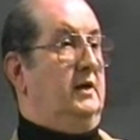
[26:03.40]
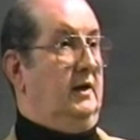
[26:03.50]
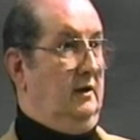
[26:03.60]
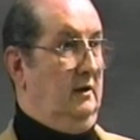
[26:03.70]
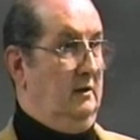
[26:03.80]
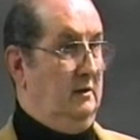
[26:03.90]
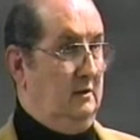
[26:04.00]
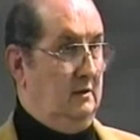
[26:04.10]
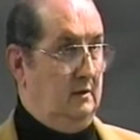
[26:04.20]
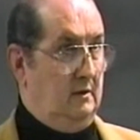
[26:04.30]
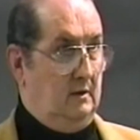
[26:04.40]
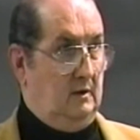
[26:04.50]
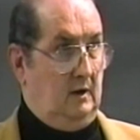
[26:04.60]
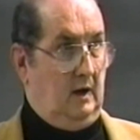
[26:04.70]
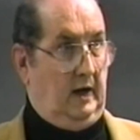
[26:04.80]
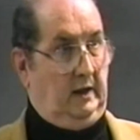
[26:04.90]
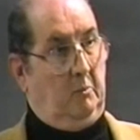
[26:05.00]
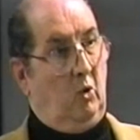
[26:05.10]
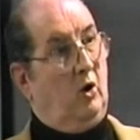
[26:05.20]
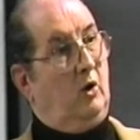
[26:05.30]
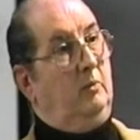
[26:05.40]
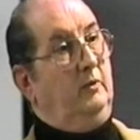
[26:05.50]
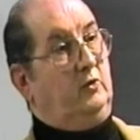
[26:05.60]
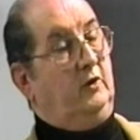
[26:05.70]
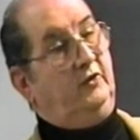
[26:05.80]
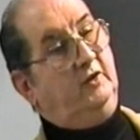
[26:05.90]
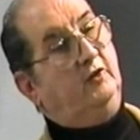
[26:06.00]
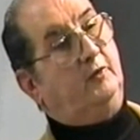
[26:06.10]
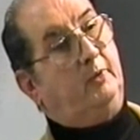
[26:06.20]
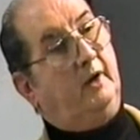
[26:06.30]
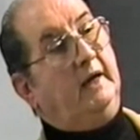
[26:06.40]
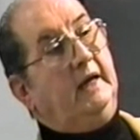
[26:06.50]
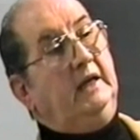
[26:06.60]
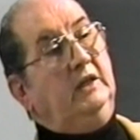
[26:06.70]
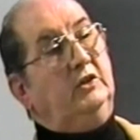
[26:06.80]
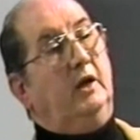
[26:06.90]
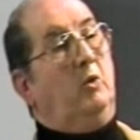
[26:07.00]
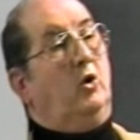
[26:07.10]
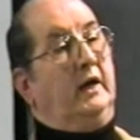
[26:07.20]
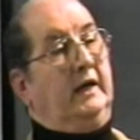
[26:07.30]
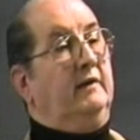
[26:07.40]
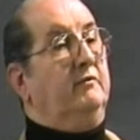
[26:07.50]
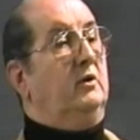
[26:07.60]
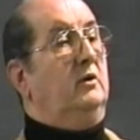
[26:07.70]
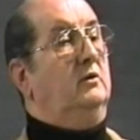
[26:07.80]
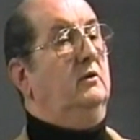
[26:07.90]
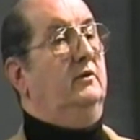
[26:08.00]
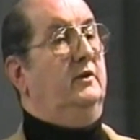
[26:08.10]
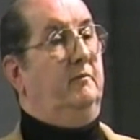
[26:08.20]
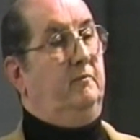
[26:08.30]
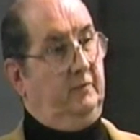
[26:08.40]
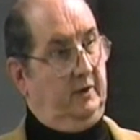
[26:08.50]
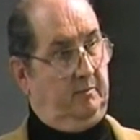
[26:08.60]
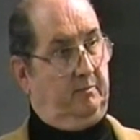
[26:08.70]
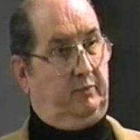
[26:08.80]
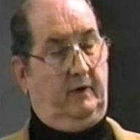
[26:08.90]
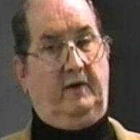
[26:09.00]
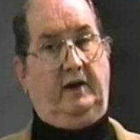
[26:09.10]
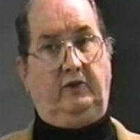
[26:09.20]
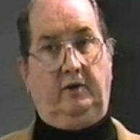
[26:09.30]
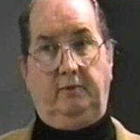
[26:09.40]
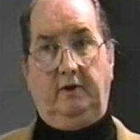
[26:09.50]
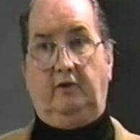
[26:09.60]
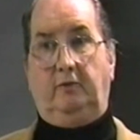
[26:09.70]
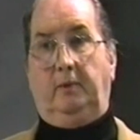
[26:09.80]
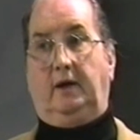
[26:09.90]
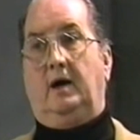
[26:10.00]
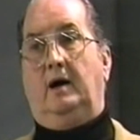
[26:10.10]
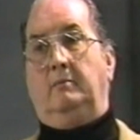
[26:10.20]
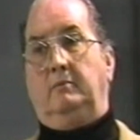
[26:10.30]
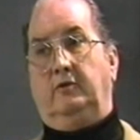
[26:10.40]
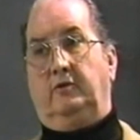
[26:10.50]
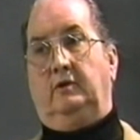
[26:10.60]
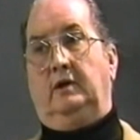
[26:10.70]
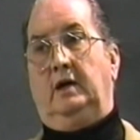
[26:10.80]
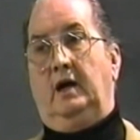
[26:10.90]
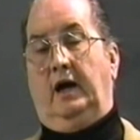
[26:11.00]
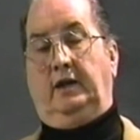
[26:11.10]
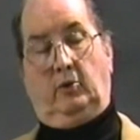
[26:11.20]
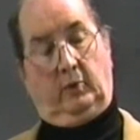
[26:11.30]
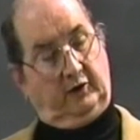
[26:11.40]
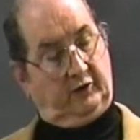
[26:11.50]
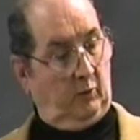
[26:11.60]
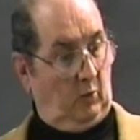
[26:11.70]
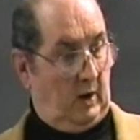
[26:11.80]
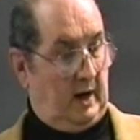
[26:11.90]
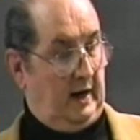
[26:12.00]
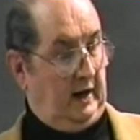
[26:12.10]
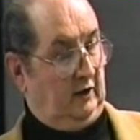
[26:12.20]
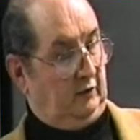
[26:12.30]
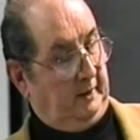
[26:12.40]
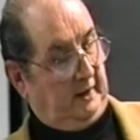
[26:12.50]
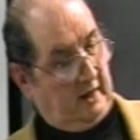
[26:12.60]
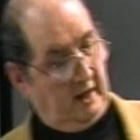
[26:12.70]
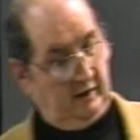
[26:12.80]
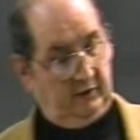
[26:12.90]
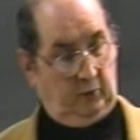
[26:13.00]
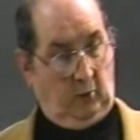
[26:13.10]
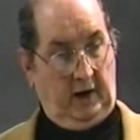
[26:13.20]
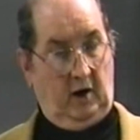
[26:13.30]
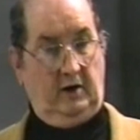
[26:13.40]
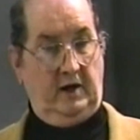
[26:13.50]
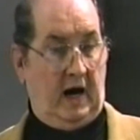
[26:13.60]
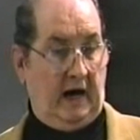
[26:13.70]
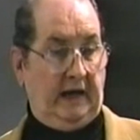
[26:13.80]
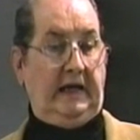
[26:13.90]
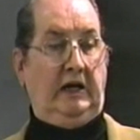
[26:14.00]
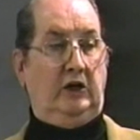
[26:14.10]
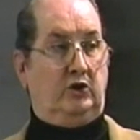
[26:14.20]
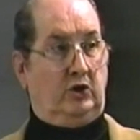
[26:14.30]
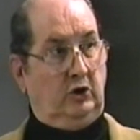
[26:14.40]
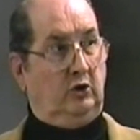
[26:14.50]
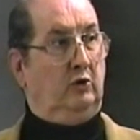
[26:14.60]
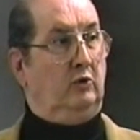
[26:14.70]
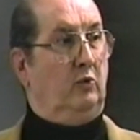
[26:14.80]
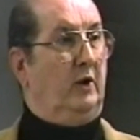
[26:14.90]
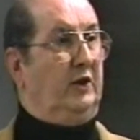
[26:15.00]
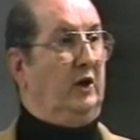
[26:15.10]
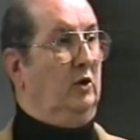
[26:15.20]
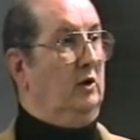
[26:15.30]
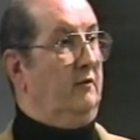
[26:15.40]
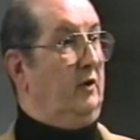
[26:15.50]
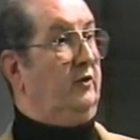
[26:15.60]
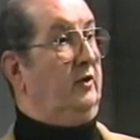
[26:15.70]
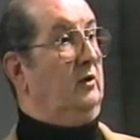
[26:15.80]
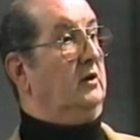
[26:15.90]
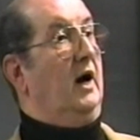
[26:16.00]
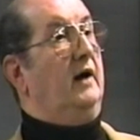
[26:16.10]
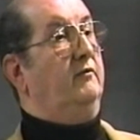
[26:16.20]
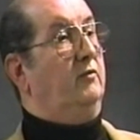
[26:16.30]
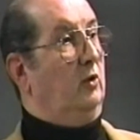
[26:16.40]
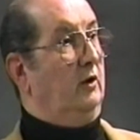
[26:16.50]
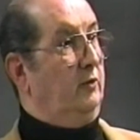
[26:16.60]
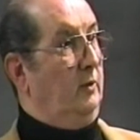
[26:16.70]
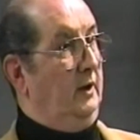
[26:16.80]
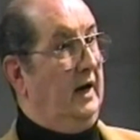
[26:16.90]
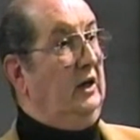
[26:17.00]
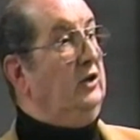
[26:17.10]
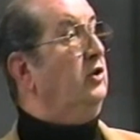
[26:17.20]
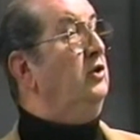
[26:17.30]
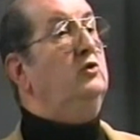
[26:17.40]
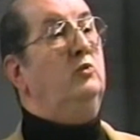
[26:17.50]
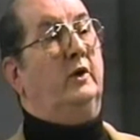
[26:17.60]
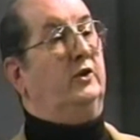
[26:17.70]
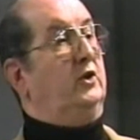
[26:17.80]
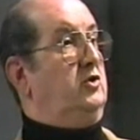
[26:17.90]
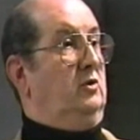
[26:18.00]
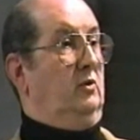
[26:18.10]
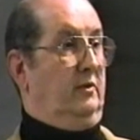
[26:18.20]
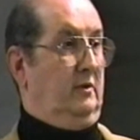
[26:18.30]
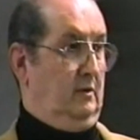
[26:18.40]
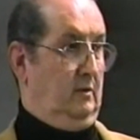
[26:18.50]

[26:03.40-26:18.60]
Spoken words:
day. And the more Christians pray, the more evil the pervasiveness becomes. And the reason why is because we are not in tune with the universal God force. We're not in tune with the truth.